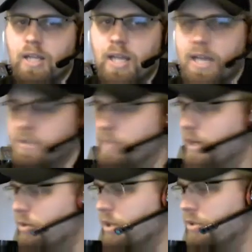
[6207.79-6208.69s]
at no
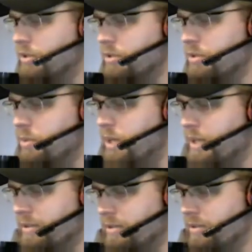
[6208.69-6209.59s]
cost.
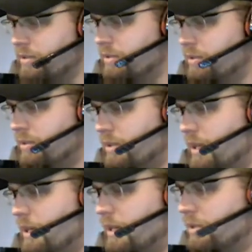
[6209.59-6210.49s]
I like
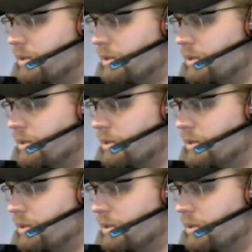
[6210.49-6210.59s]
that.